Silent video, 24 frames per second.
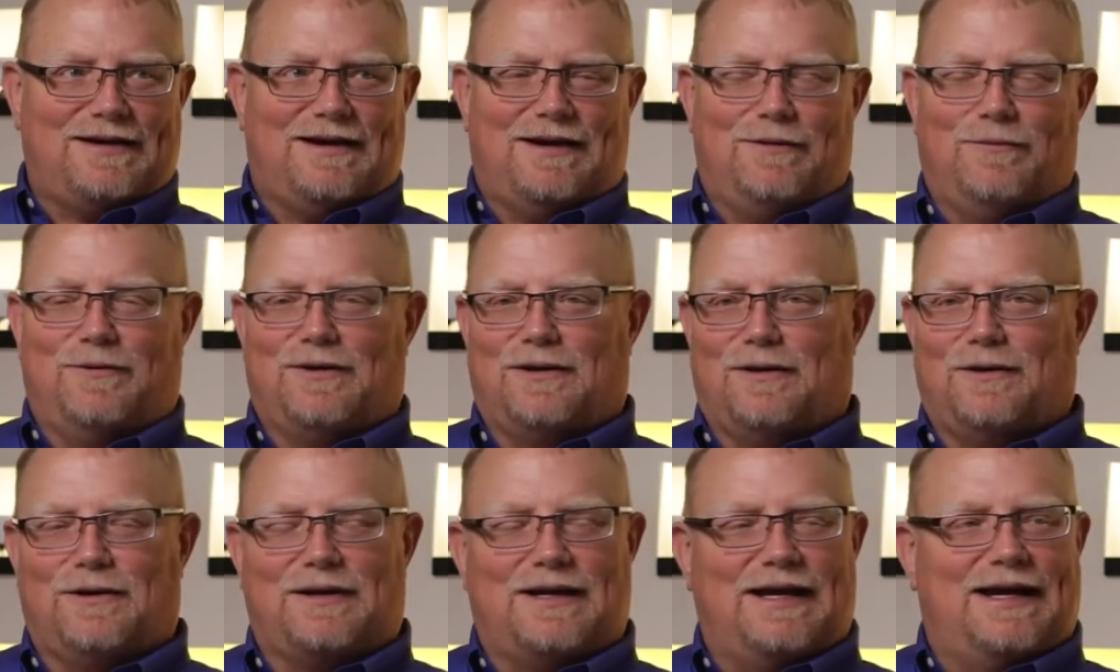I would
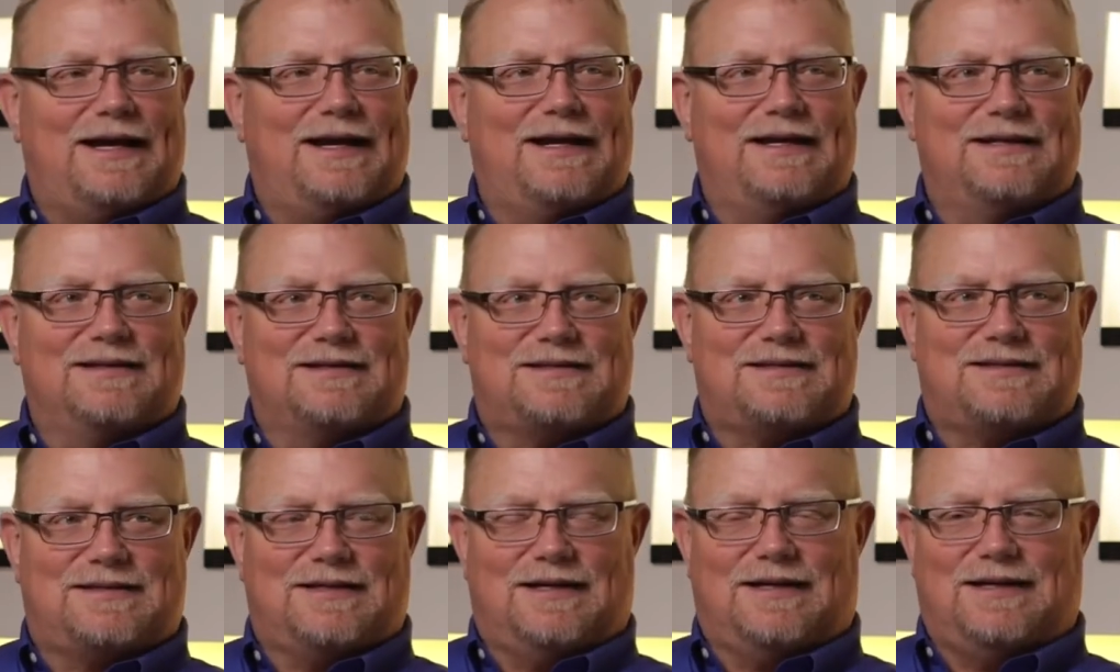look at it and
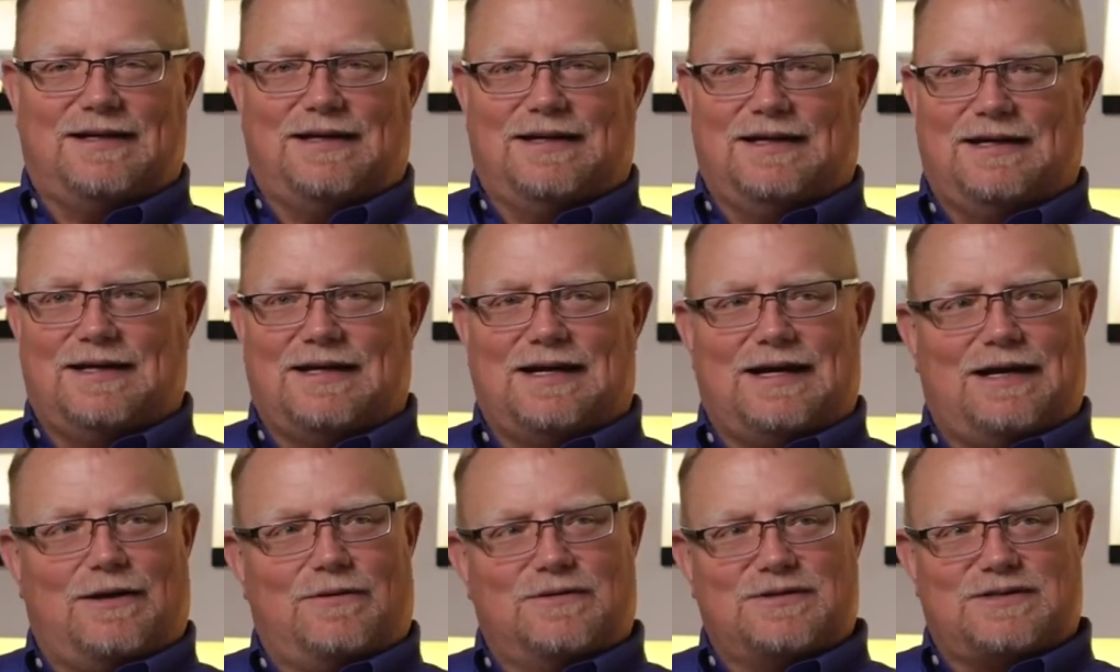study it, and
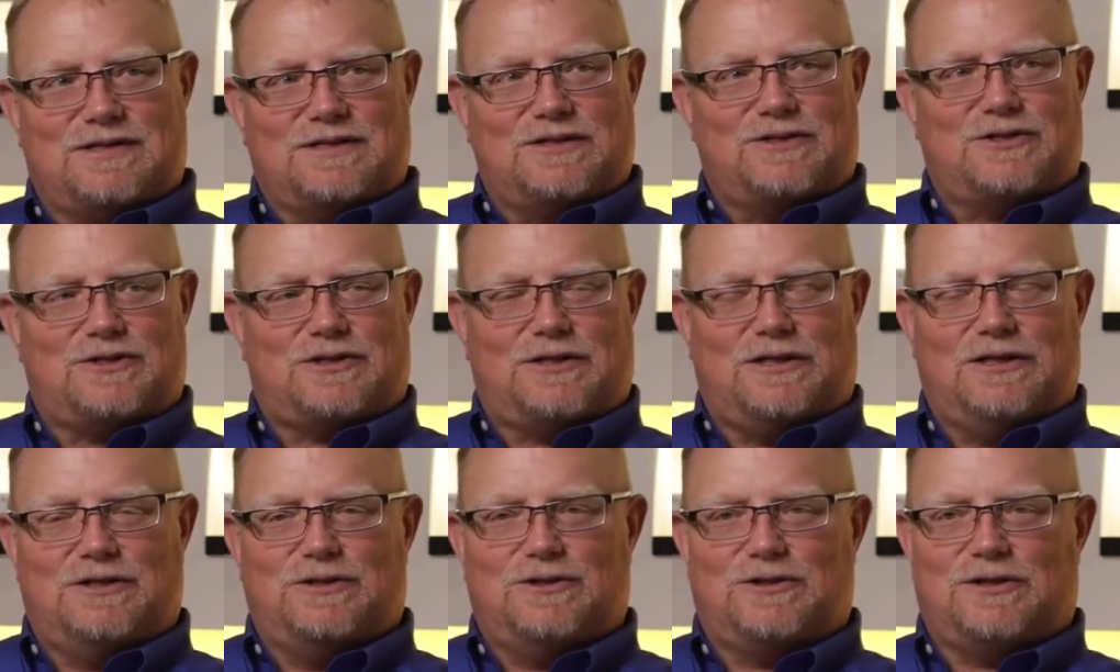how is it
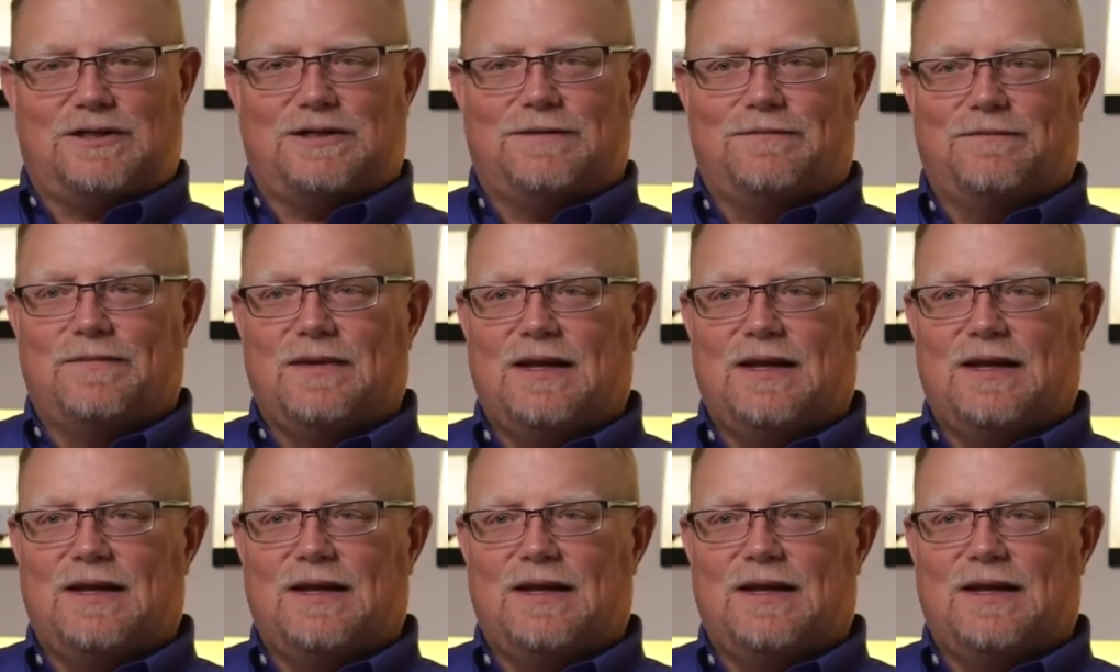changing.